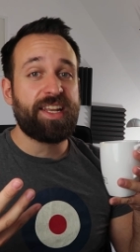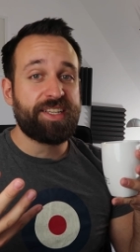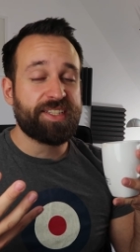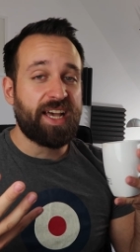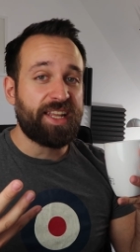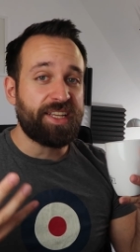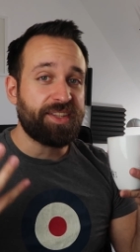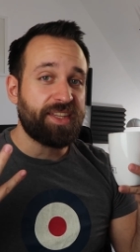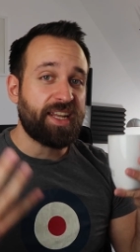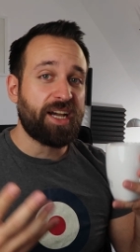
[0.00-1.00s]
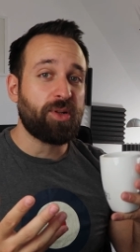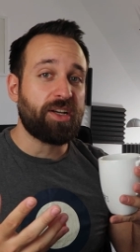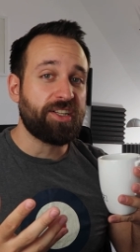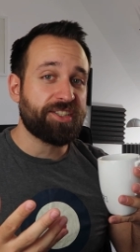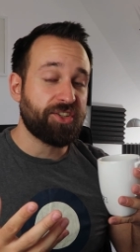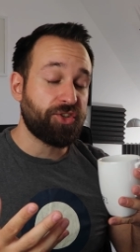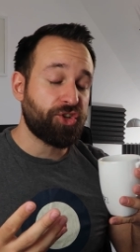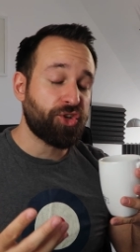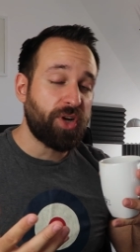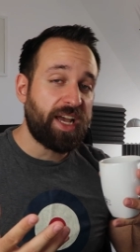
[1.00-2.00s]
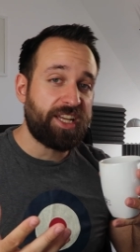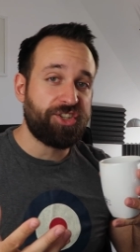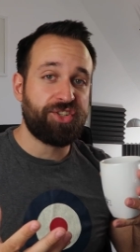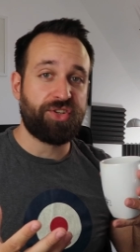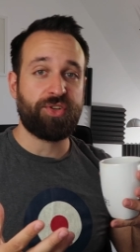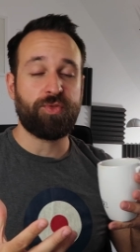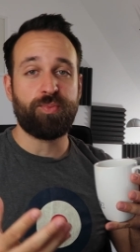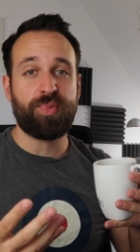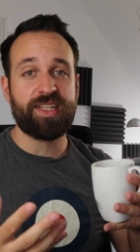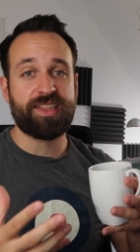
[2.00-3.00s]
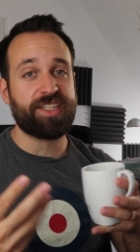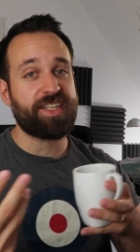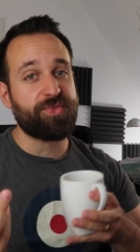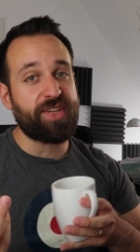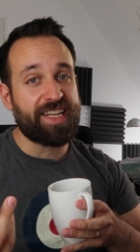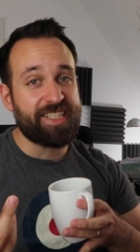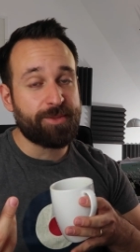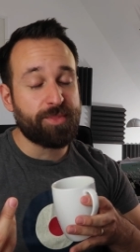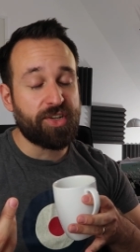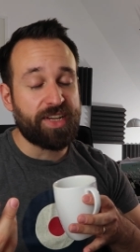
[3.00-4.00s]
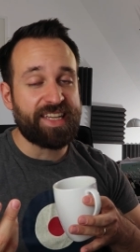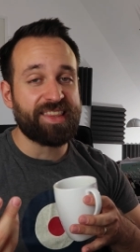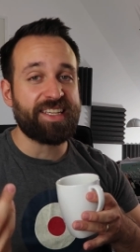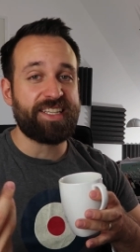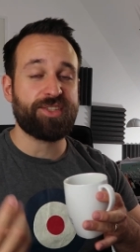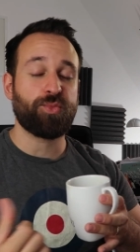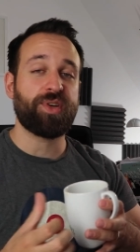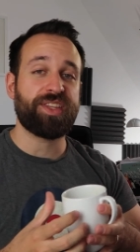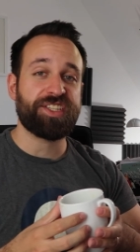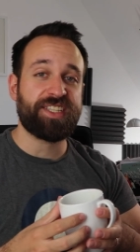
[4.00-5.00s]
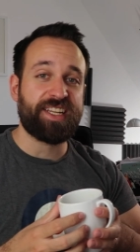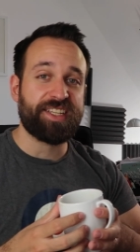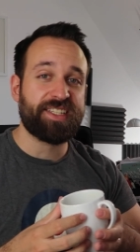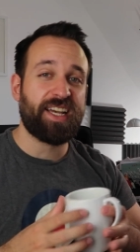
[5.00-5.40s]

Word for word: I decided that I will also try to build the DevDactic block at least with a static